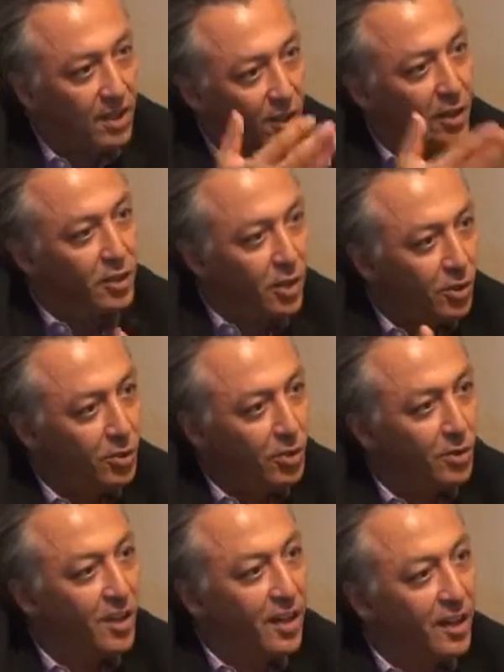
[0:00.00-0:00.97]
Do you
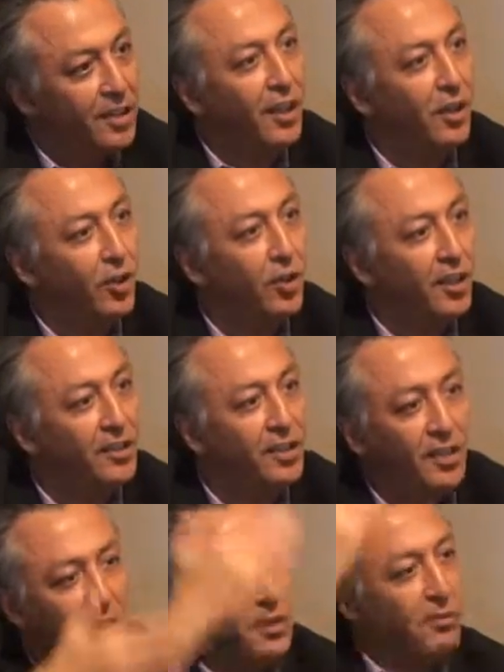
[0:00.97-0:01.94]
do the right thing or not?
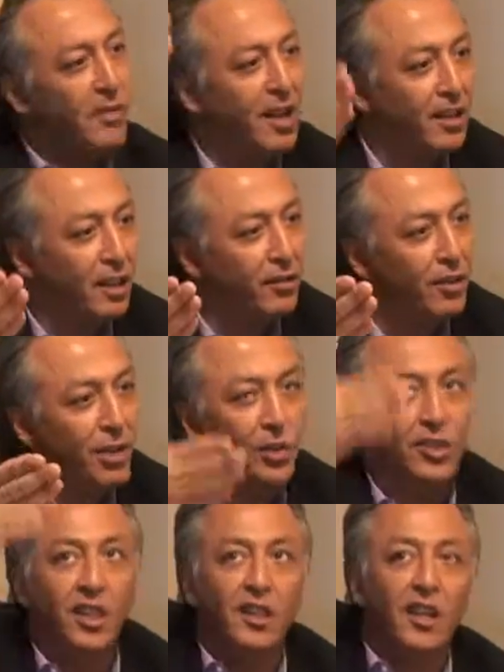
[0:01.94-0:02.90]
It doesn't matter if you
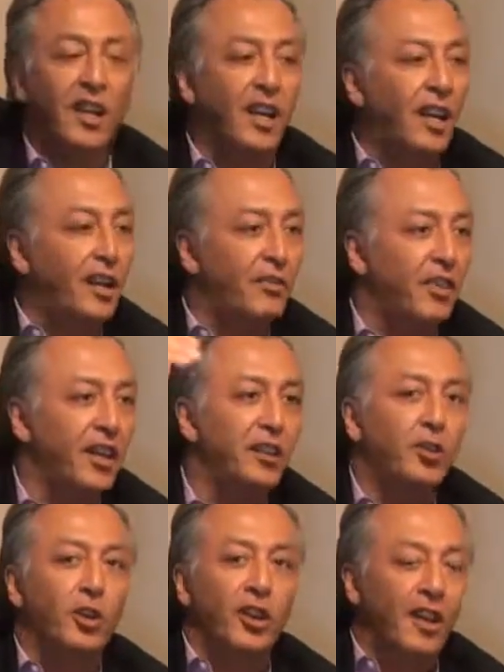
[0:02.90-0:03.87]
do it under
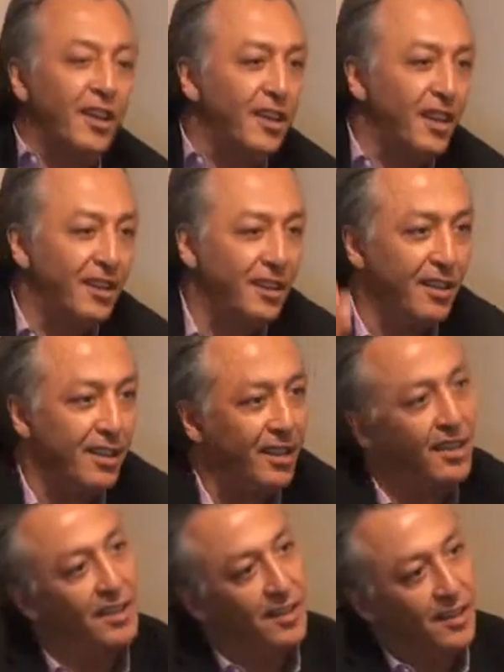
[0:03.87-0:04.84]
caliphate or
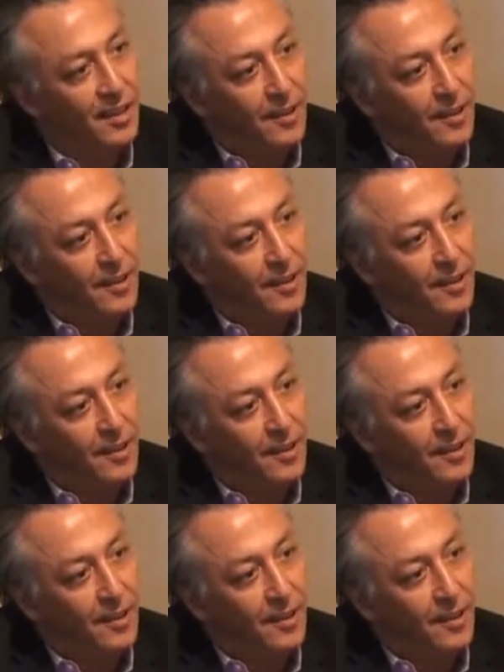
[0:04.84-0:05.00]
under...